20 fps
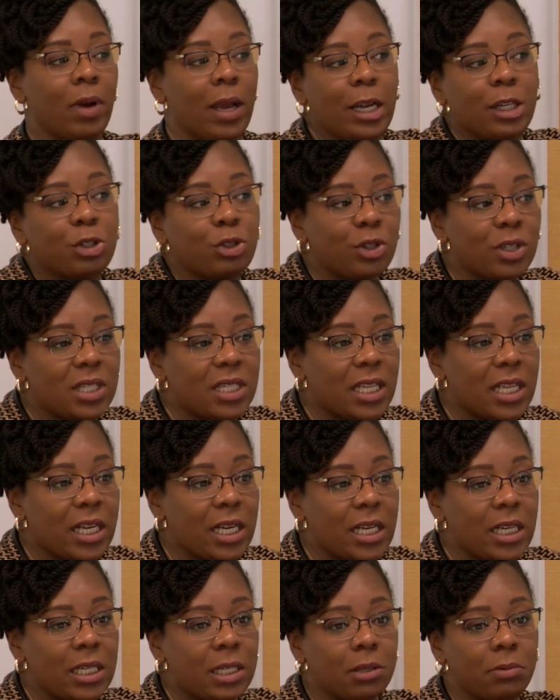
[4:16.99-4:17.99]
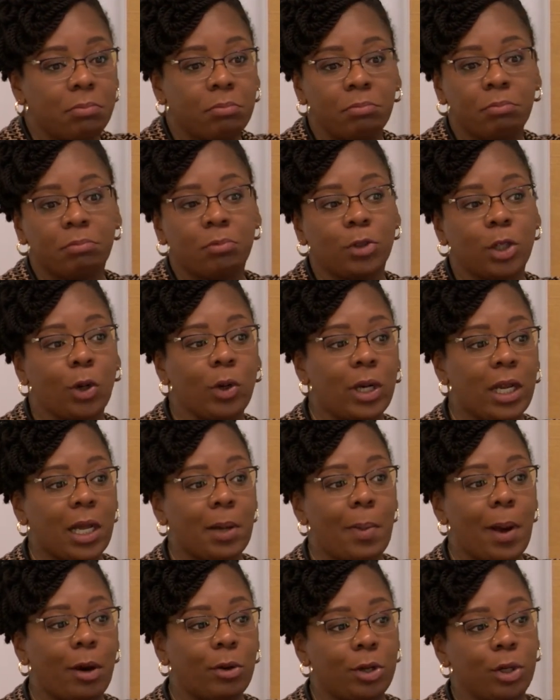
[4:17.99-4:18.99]
interested in learning
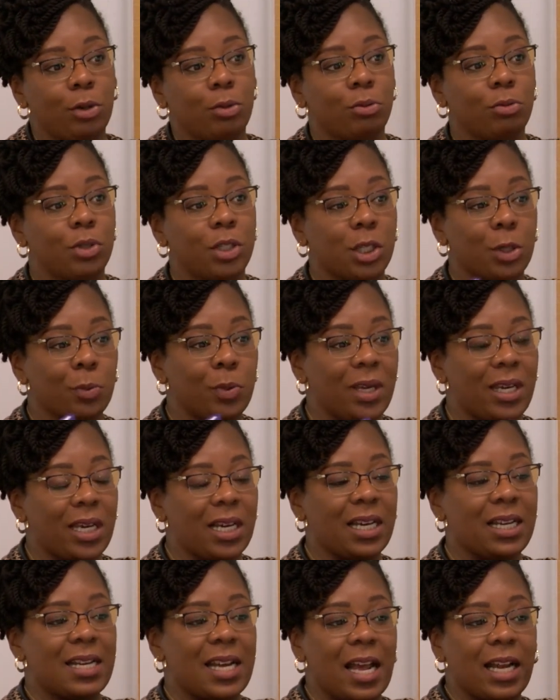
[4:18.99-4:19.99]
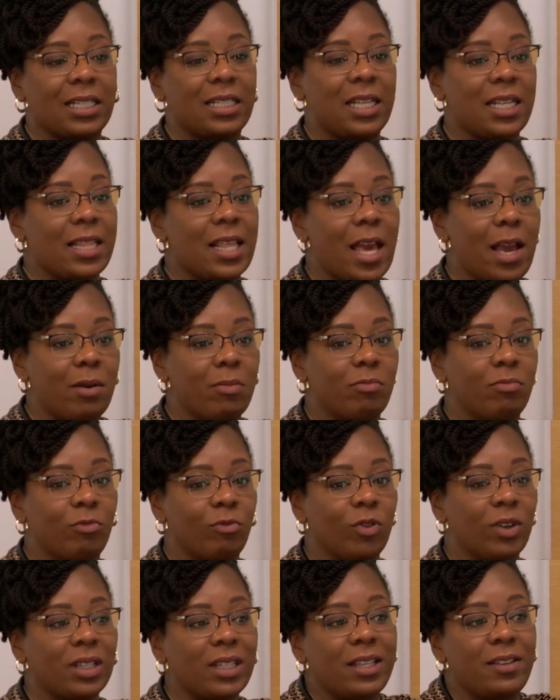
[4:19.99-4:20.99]
about news, so we connect to
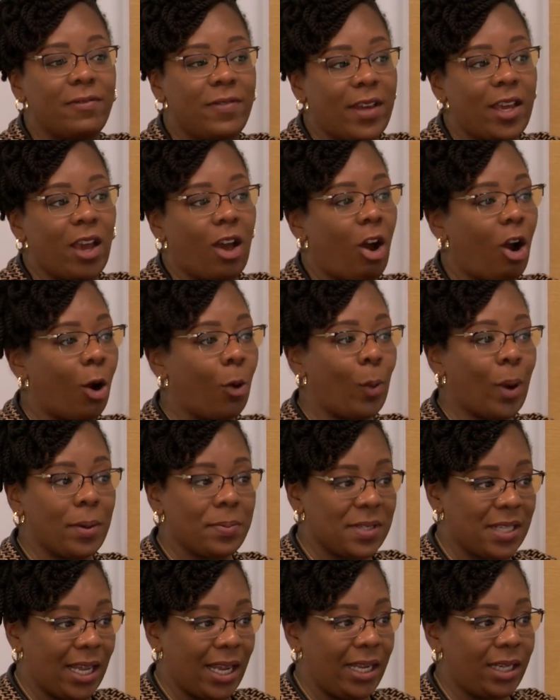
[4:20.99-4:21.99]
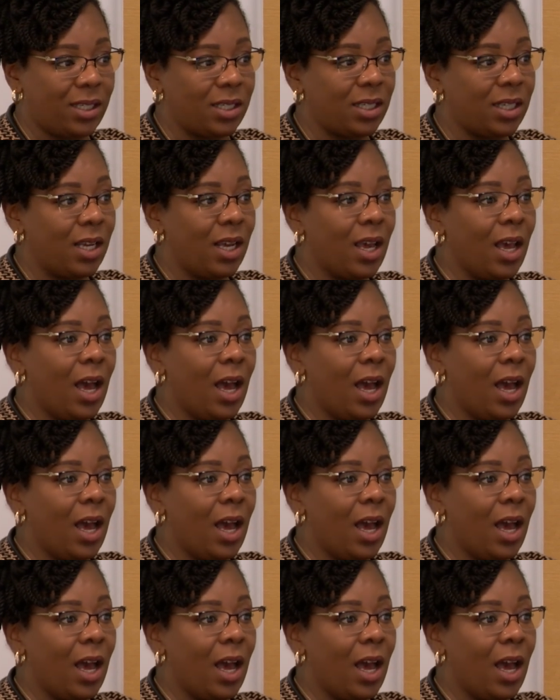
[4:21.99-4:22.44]
them really via our website